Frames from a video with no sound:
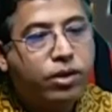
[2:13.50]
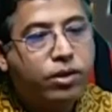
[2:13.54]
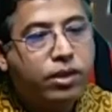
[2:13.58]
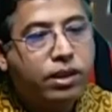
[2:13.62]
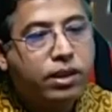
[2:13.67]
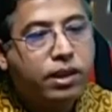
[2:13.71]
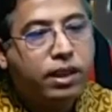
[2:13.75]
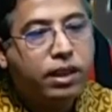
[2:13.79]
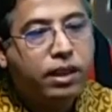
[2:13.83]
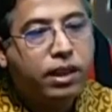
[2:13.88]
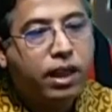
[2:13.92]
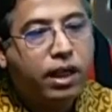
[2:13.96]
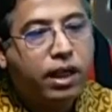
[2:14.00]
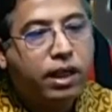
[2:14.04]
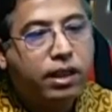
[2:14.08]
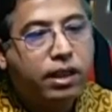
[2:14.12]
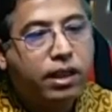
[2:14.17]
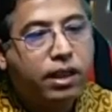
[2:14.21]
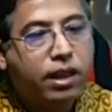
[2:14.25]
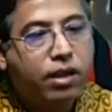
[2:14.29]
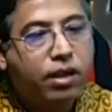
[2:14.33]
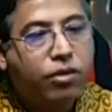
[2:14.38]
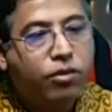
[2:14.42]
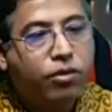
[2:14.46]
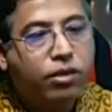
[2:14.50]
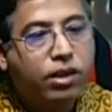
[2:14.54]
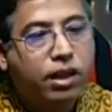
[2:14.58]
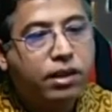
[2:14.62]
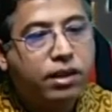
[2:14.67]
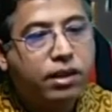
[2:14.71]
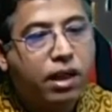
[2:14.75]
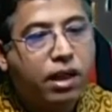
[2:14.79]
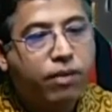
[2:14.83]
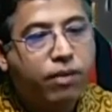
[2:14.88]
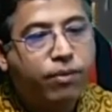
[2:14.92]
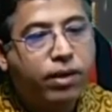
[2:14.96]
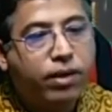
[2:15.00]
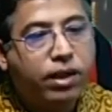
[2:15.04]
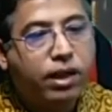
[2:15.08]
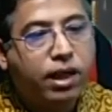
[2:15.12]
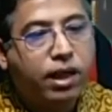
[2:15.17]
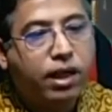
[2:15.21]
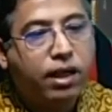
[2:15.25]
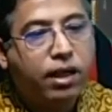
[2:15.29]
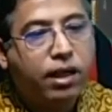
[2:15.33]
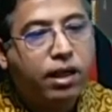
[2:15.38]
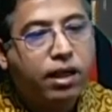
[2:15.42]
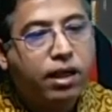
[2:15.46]
interaction with the surfactant
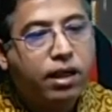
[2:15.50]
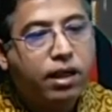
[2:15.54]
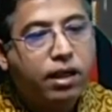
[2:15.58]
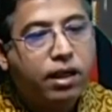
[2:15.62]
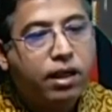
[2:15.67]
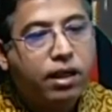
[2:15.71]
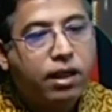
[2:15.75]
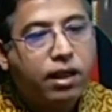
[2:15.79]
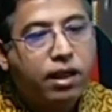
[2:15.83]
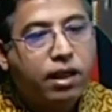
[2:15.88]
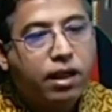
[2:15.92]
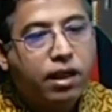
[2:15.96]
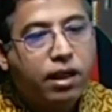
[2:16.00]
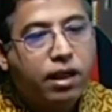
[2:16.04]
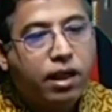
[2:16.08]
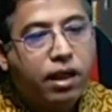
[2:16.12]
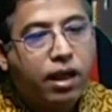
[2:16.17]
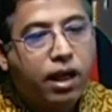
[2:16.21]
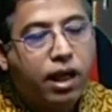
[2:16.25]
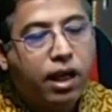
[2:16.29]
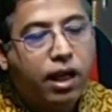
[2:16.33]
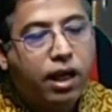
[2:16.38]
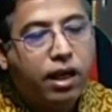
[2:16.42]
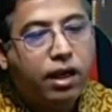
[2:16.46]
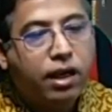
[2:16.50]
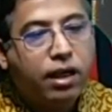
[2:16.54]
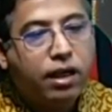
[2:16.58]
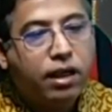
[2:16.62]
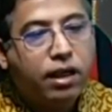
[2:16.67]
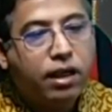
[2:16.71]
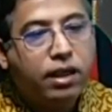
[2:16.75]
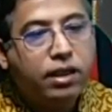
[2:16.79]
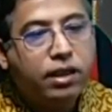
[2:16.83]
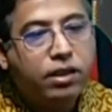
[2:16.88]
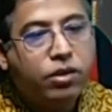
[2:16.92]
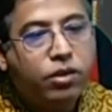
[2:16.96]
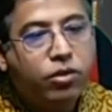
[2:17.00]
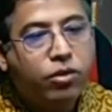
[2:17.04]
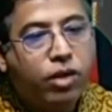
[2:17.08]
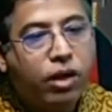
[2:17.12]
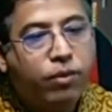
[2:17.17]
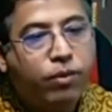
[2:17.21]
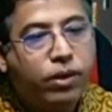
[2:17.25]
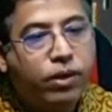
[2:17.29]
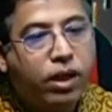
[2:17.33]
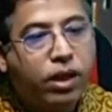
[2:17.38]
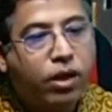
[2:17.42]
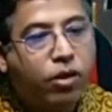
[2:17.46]
and leads to
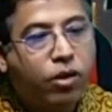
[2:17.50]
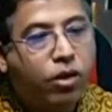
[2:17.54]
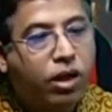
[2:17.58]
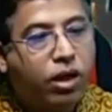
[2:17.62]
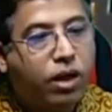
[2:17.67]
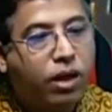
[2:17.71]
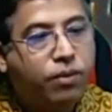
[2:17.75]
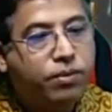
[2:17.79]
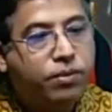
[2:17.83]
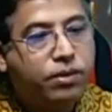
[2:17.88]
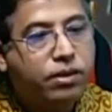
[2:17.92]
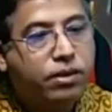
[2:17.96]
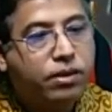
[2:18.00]
alveolar collapse.